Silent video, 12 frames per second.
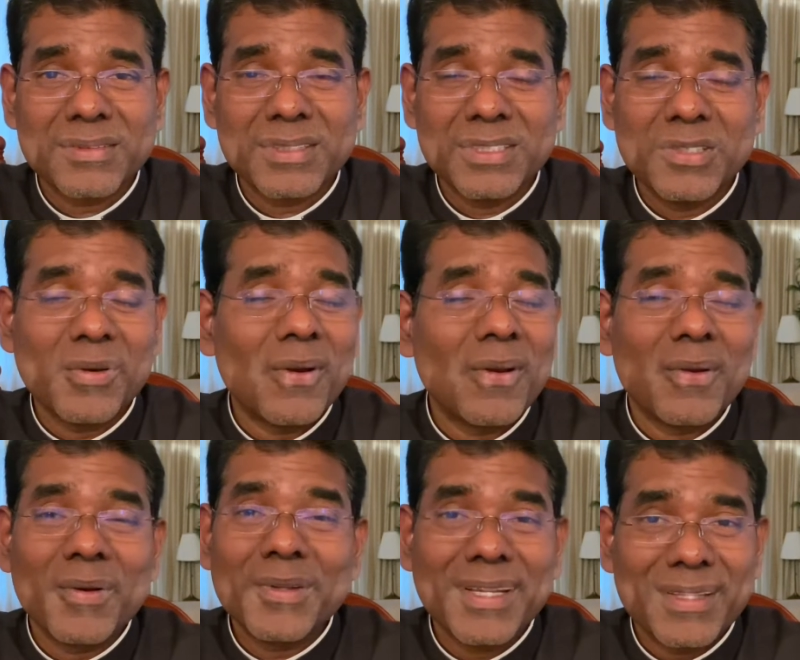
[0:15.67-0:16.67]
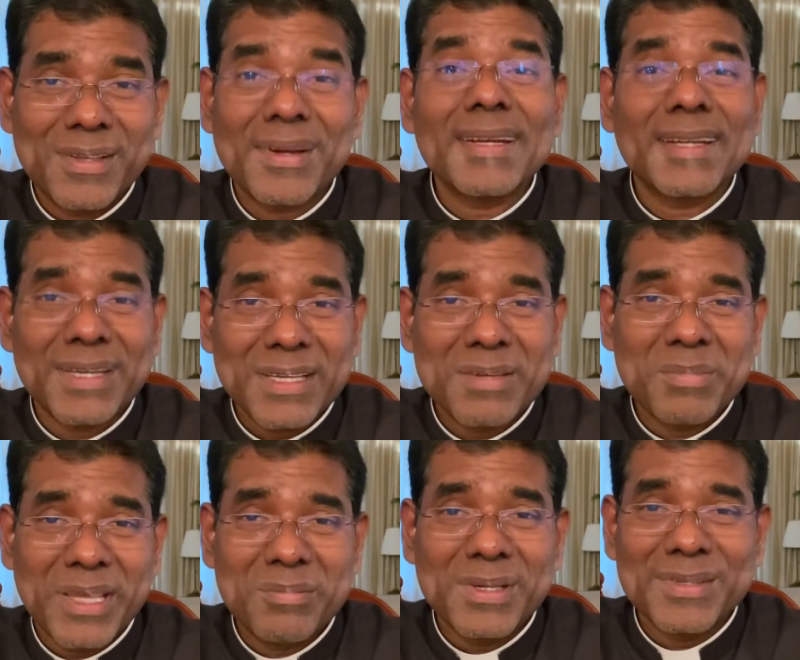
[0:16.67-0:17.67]
You all know that there are 10
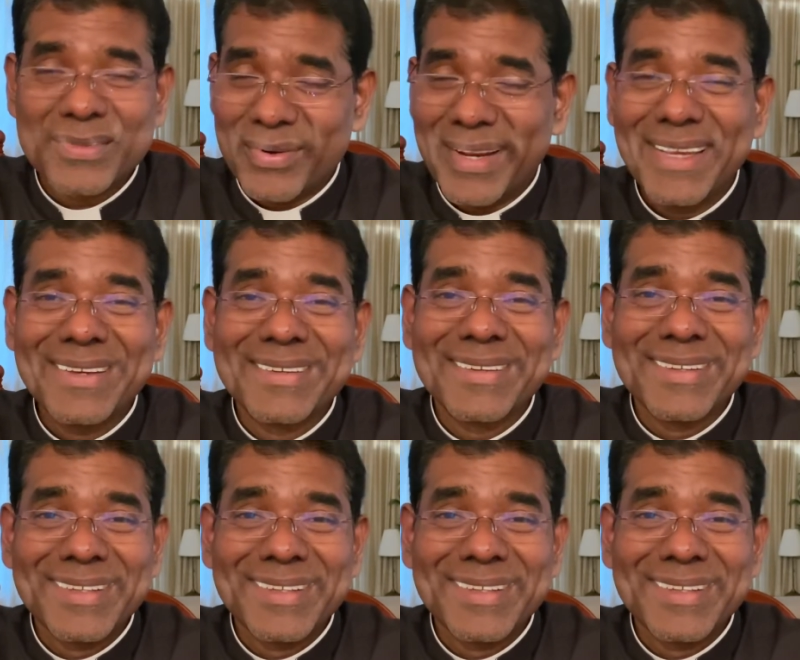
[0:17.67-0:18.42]
commandments, right?